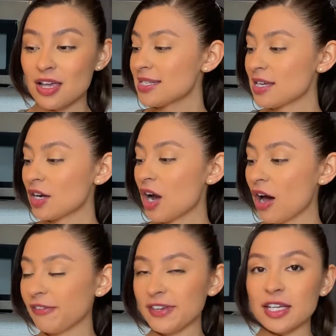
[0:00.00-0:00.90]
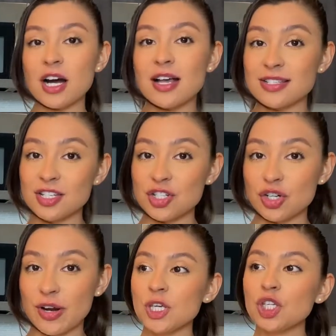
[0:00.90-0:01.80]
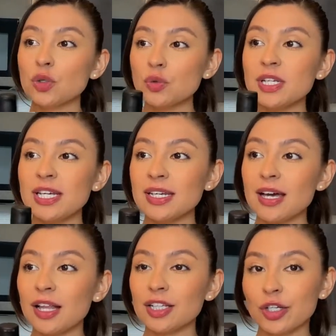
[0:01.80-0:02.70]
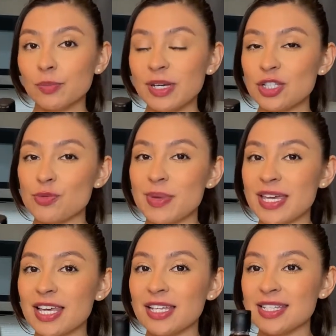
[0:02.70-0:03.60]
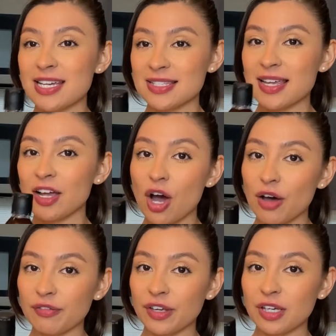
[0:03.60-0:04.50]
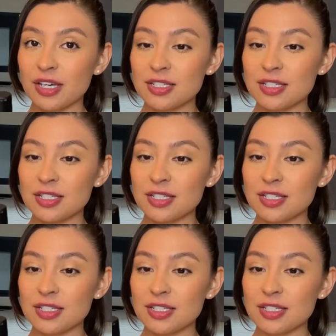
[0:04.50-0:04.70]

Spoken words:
It's a coffee concentrate. You need a little bit to make it taste like coffee.